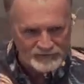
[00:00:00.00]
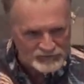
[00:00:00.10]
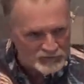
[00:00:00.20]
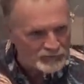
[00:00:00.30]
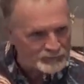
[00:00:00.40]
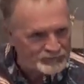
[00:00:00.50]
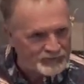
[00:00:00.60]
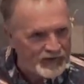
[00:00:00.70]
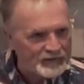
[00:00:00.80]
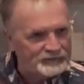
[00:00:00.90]

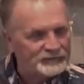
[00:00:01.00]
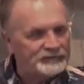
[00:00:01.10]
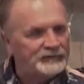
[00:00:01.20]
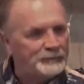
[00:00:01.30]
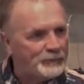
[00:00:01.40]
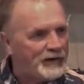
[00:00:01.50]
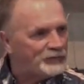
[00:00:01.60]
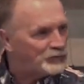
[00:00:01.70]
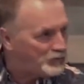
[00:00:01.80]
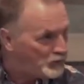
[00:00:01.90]
circumstance to
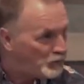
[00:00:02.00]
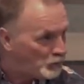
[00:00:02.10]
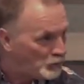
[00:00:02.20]
better you.